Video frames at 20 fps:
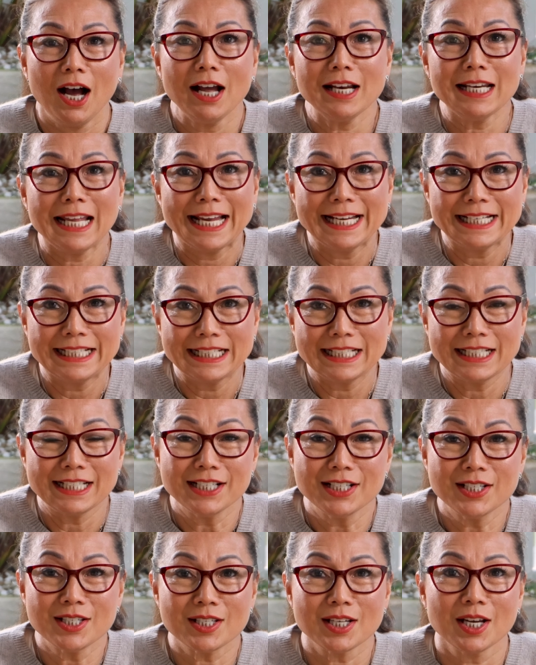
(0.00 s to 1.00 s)
Hi
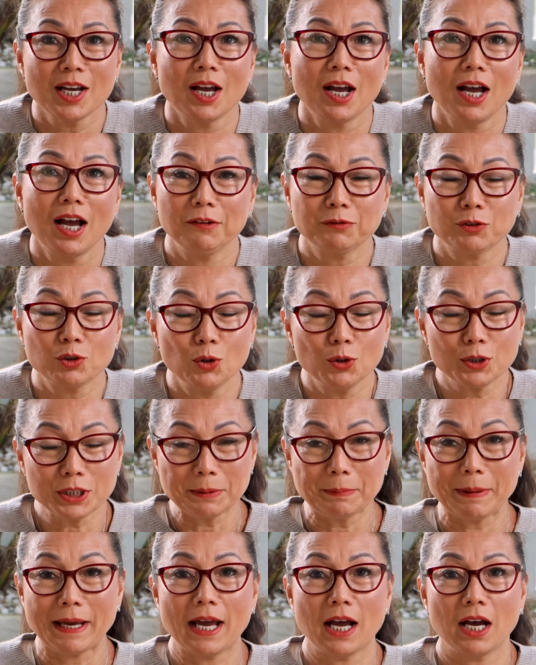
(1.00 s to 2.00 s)
ladies, I've
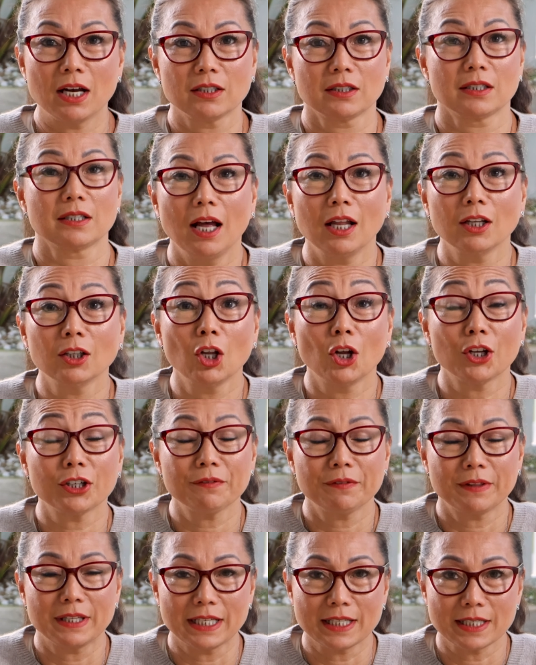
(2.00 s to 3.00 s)
talked about a lot
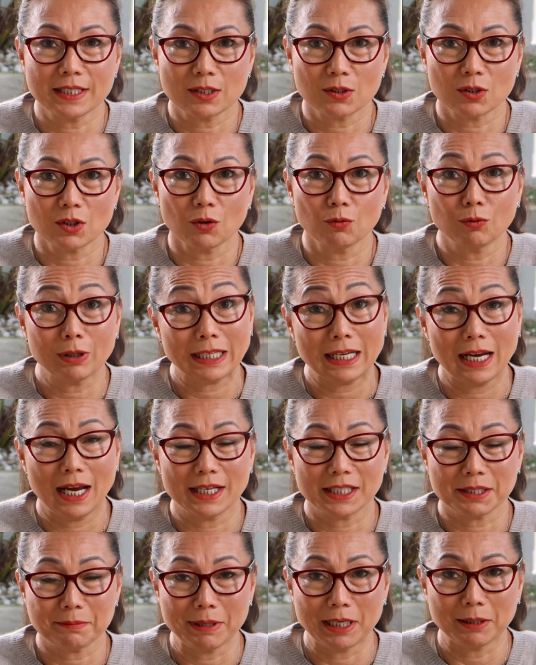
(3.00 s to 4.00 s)
of things
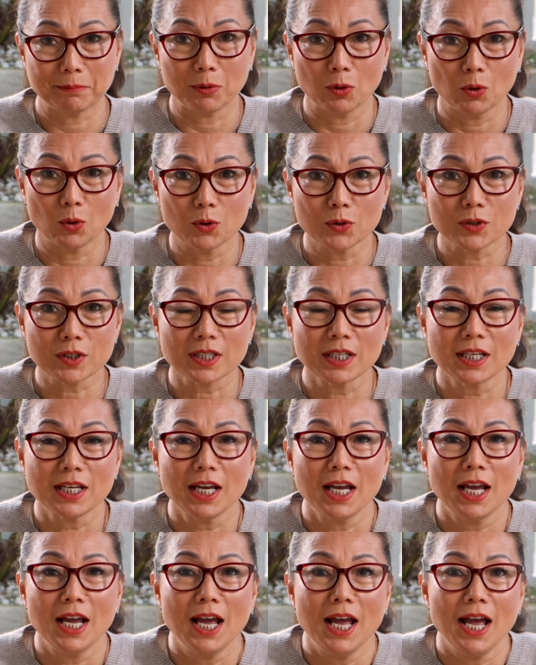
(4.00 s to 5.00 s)
regarding menopause,
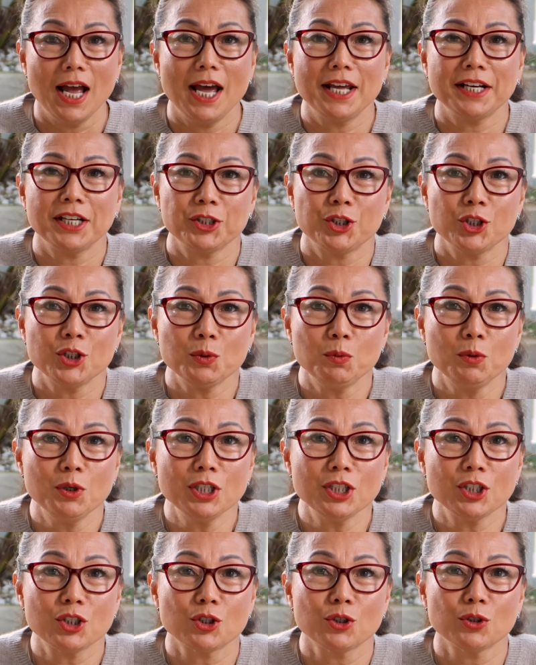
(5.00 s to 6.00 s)
and I just
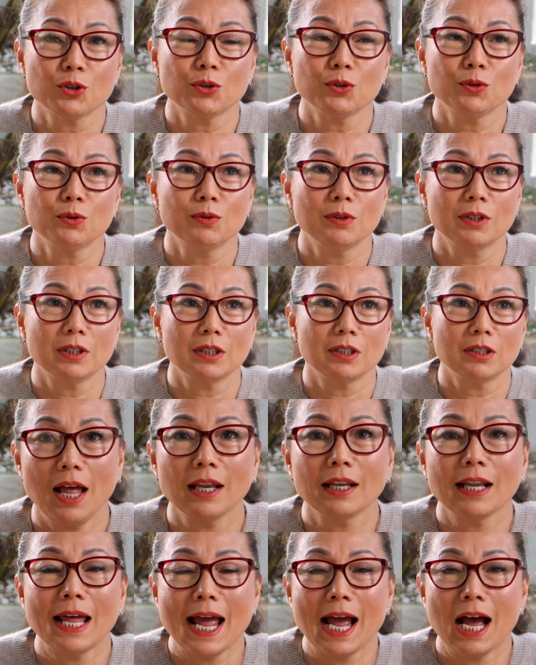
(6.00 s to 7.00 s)
wanted to
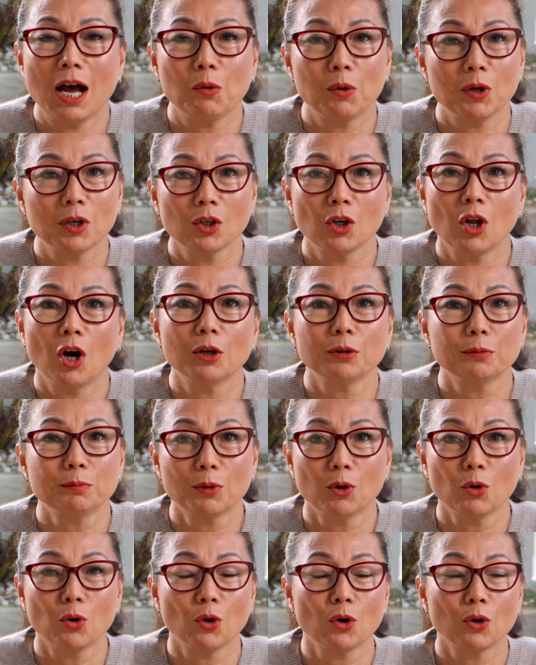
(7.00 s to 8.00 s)
allow a lot
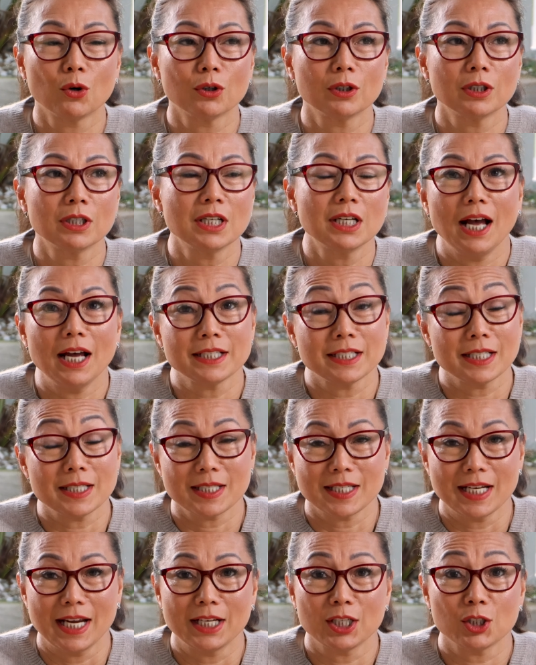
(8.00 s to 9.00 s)
more
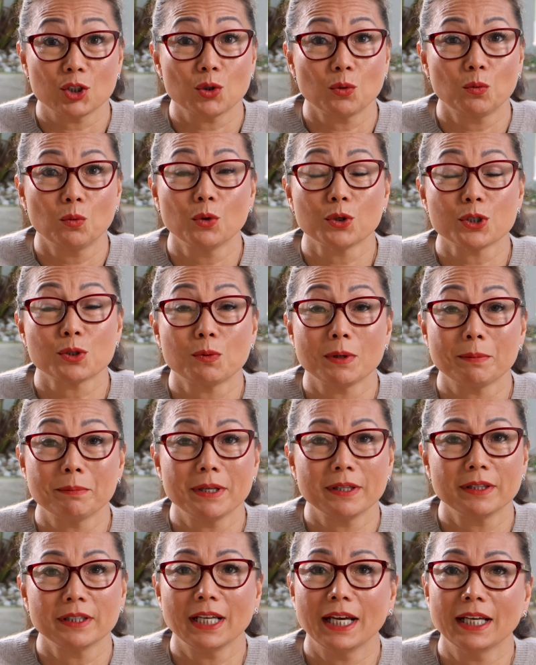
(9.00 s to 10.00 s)
understanding towards
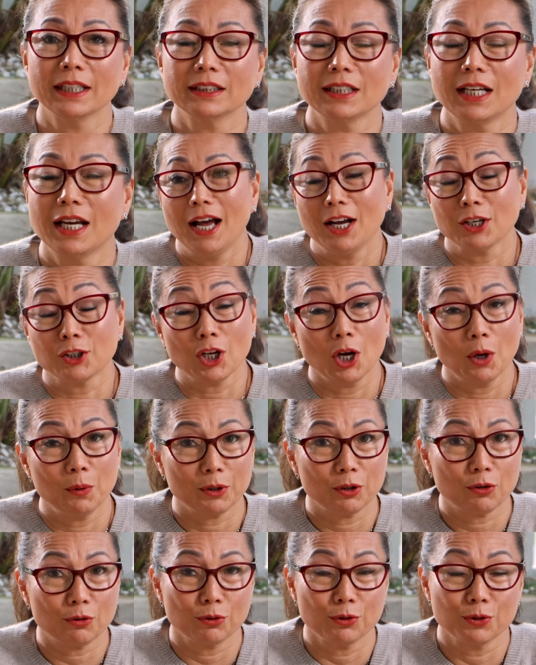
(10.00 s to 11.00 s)
women that are
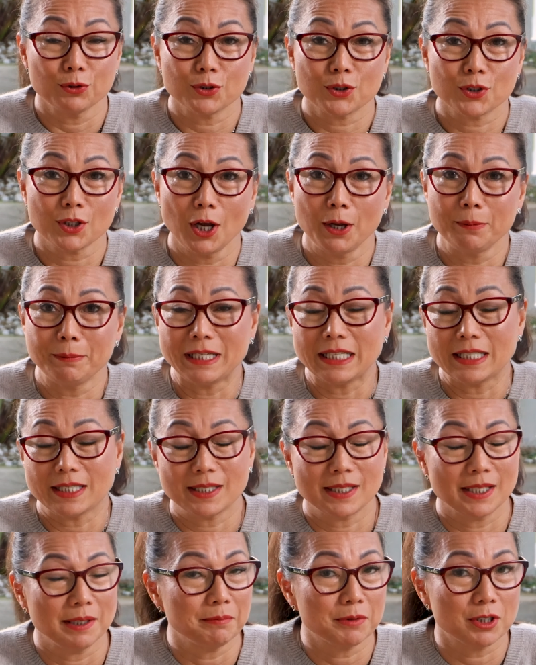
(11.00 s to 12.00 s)
going through so many
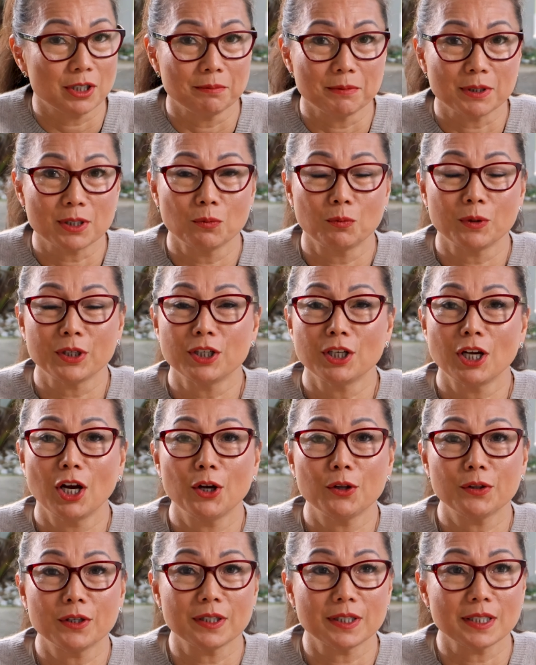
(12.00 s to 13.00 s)
symptoms, and we
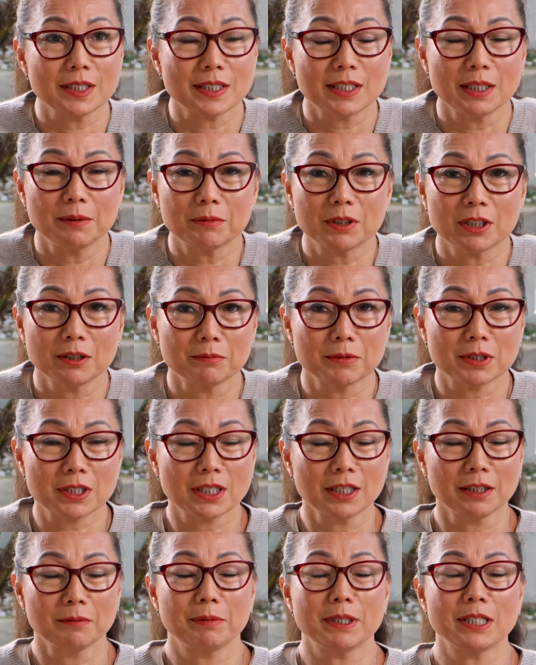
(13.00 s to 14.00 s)
know that the symptoms
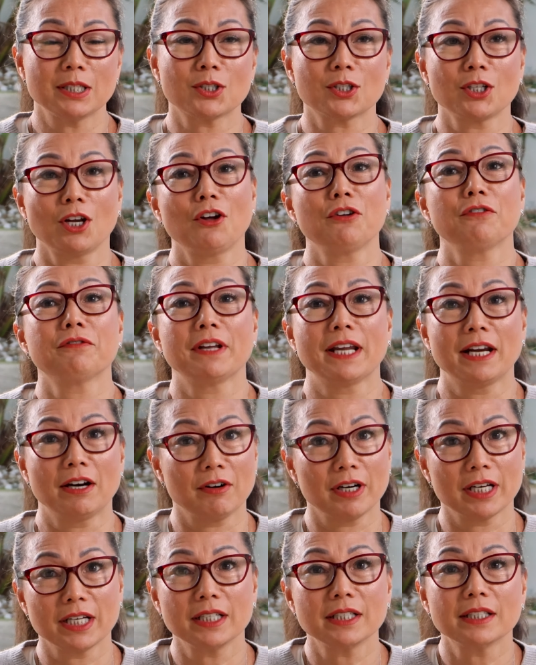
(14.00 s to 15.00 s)
can be so
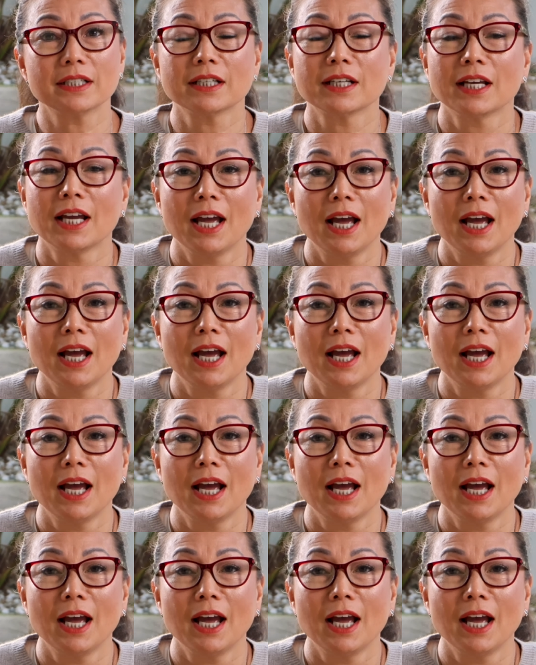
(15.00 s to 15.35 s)
varied.